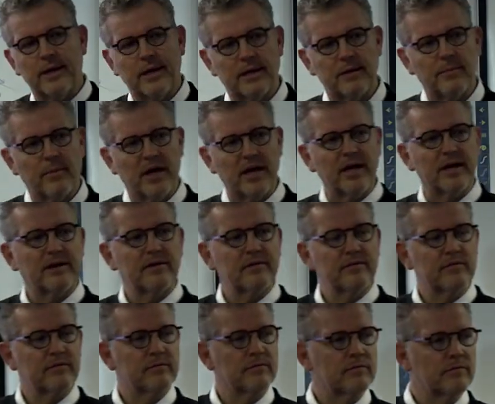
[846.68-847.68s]
and my
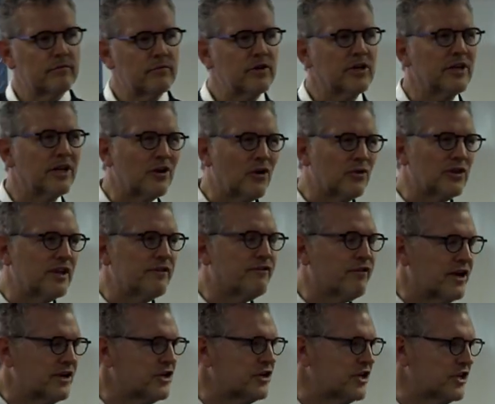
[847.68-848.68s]
really only
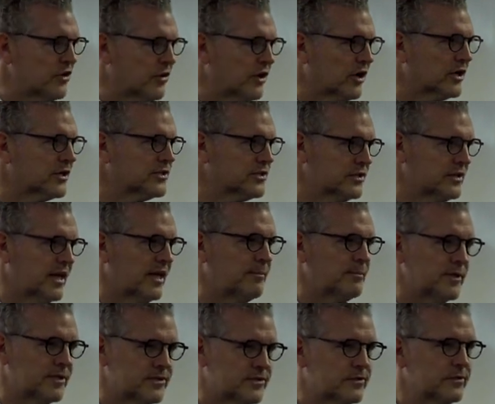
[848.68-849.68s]
friend in New York's name
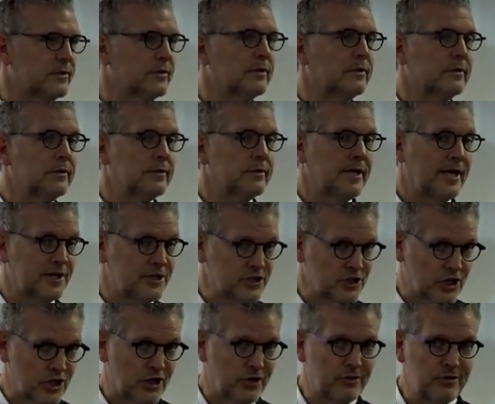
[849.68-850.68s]
is
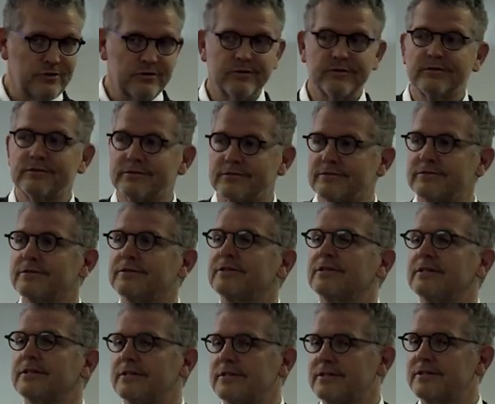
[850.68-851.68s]
Angelo.
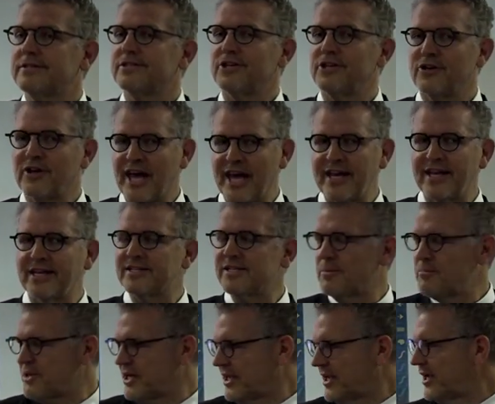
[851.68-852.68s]
So you're getting
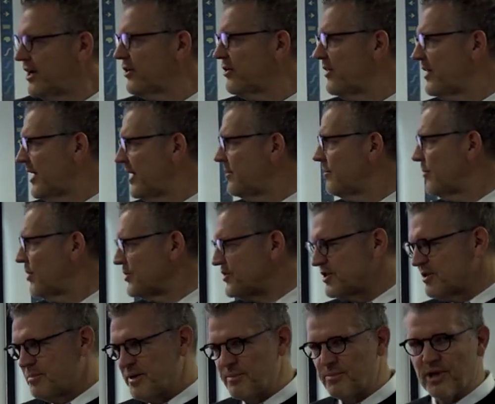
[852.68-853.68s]
something here that most of
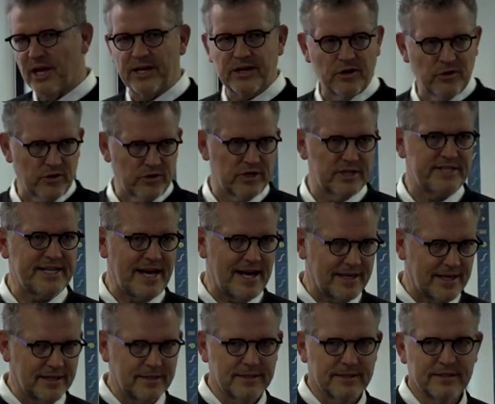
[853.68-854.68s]
the people I know are
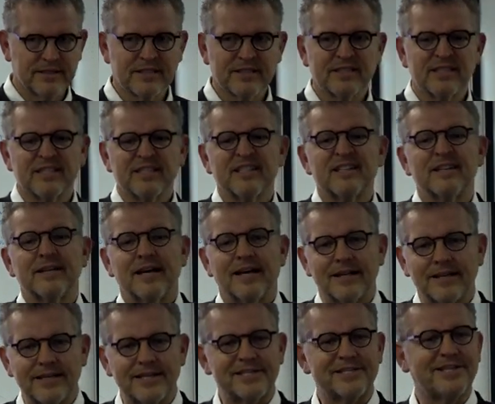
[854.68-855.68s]
Italian, at
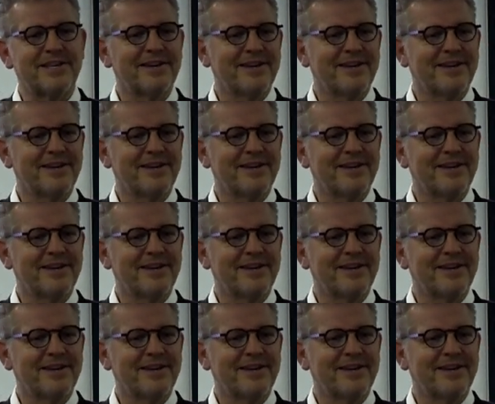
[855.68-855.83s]
least